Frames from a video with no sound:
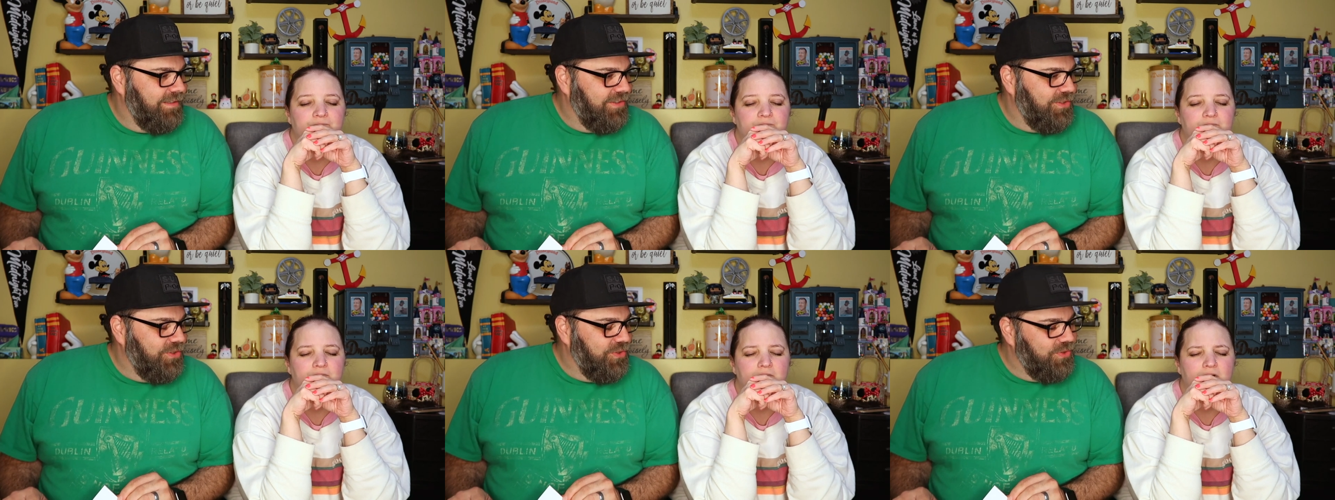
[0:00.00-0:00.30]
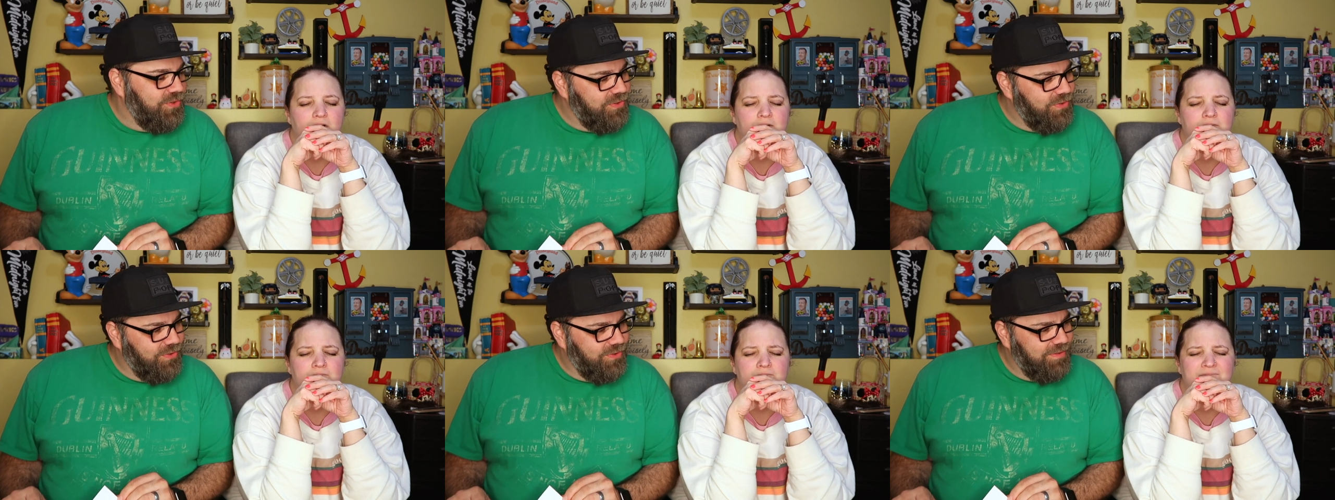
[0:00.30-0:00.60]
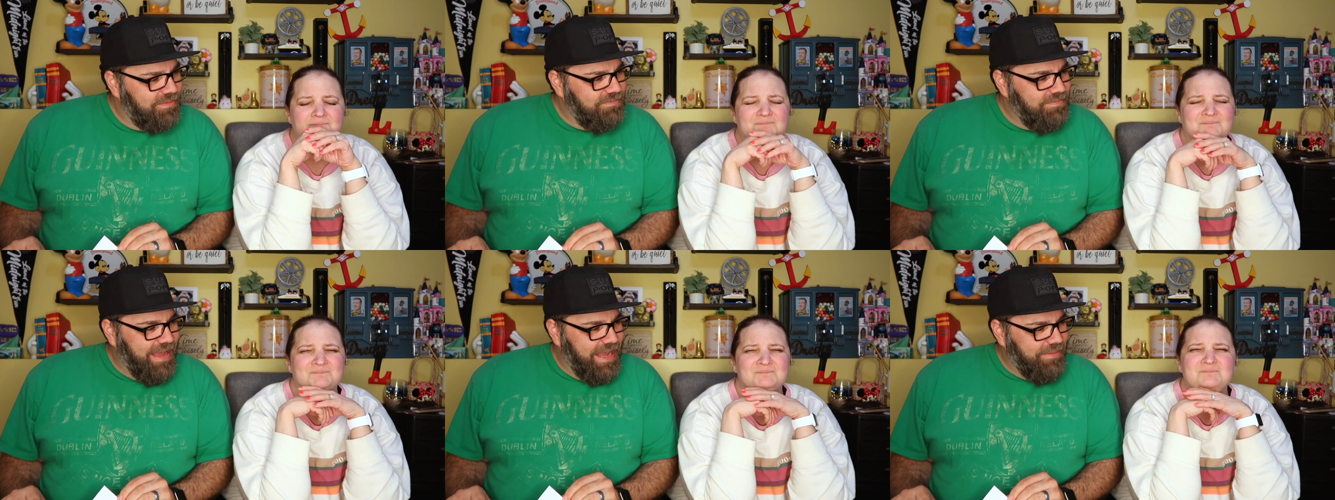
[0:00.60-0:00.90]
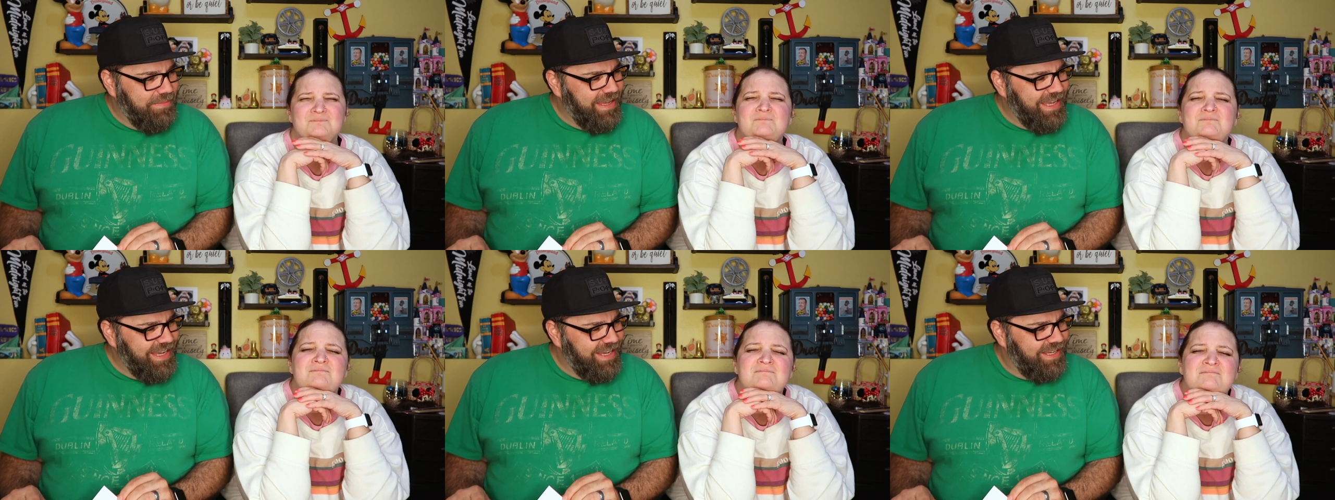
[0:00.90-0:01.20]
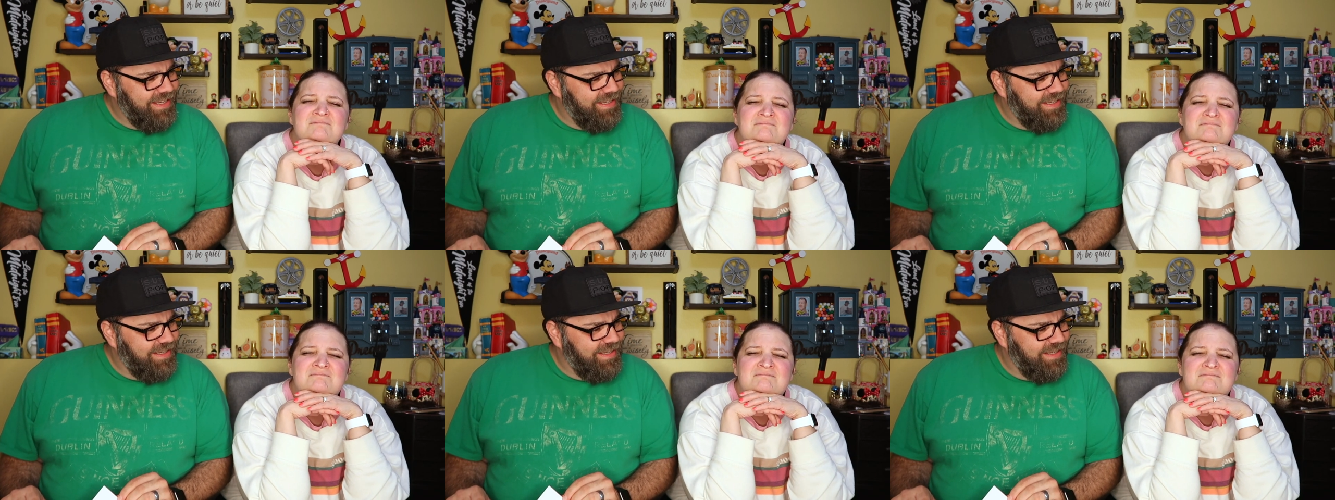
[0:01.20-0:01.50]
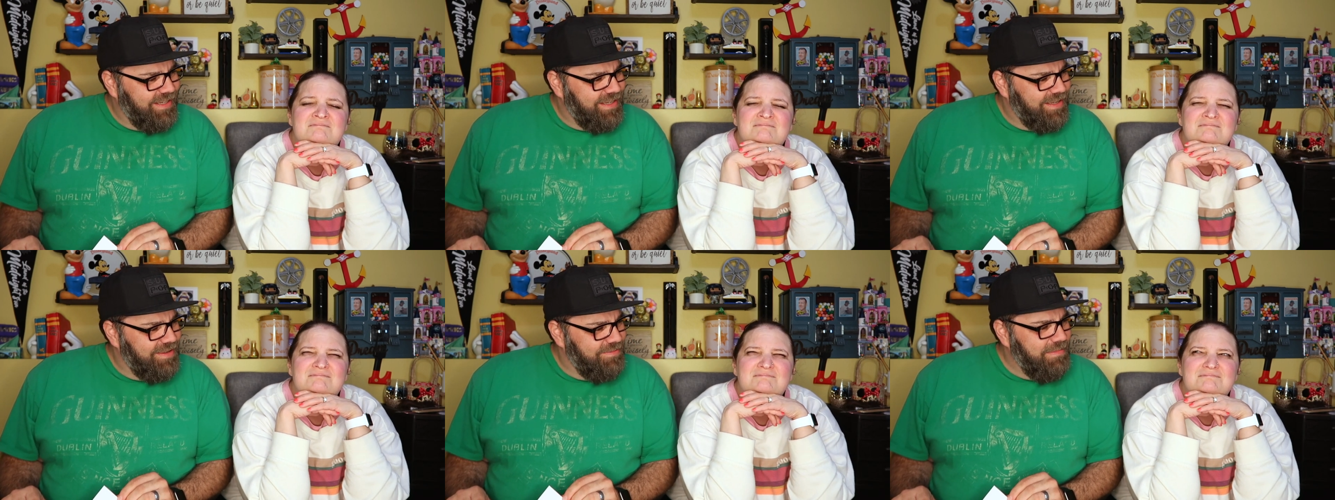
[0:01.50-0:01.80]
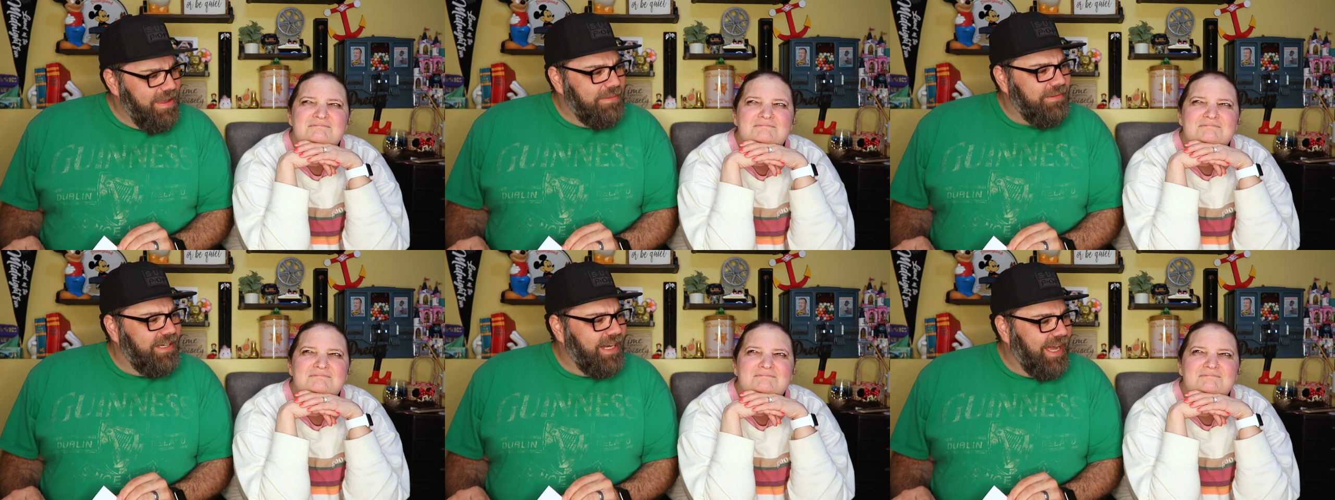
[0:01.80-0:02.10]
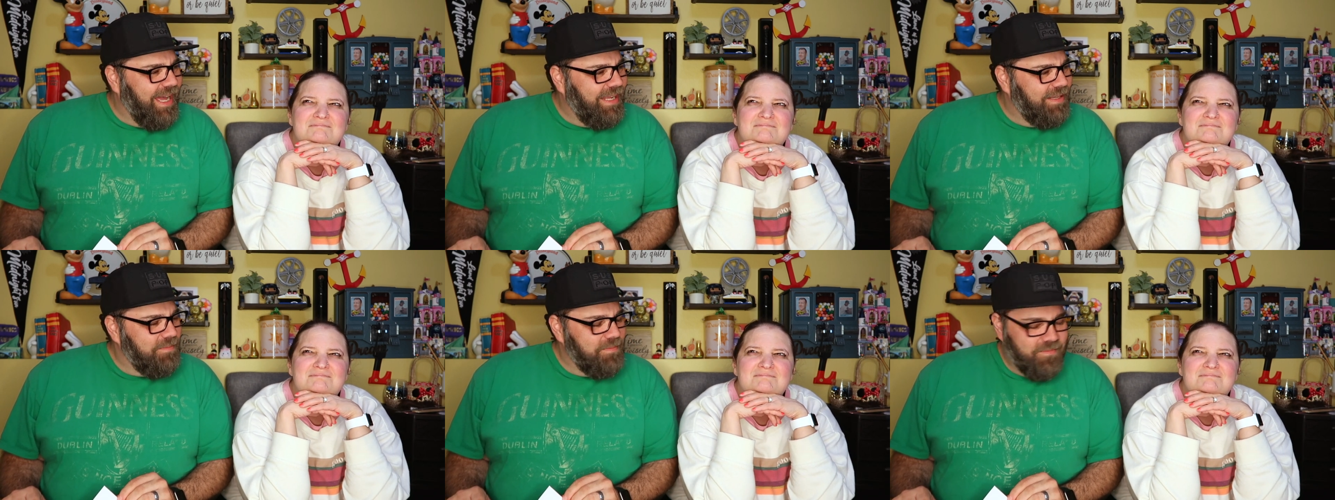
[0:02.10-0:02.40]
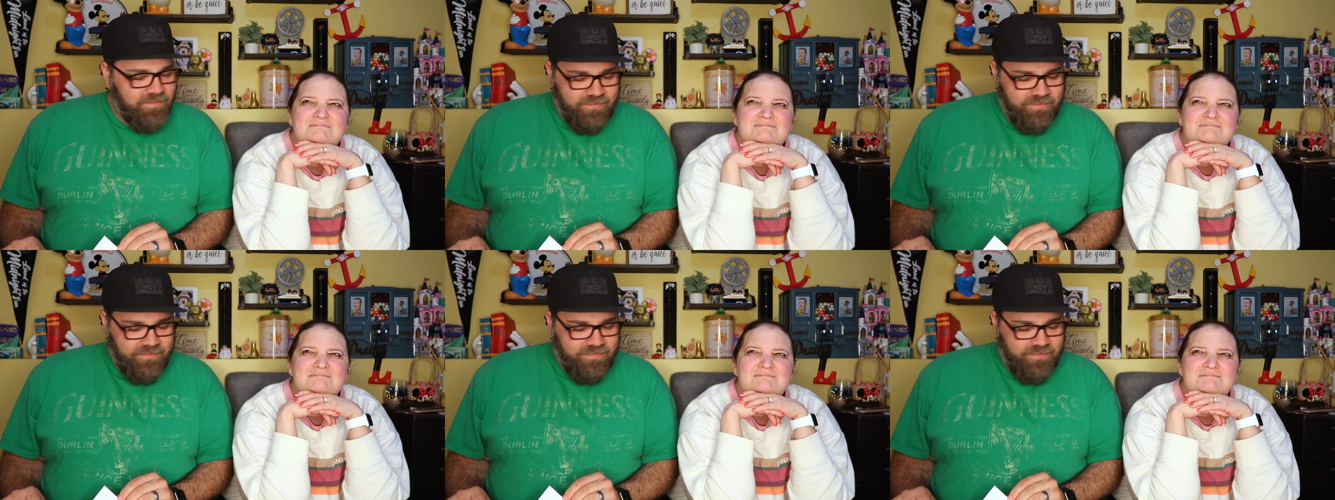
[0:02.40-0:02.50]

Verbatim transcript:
Speaker 1: Ooh, maybe? Maybe not.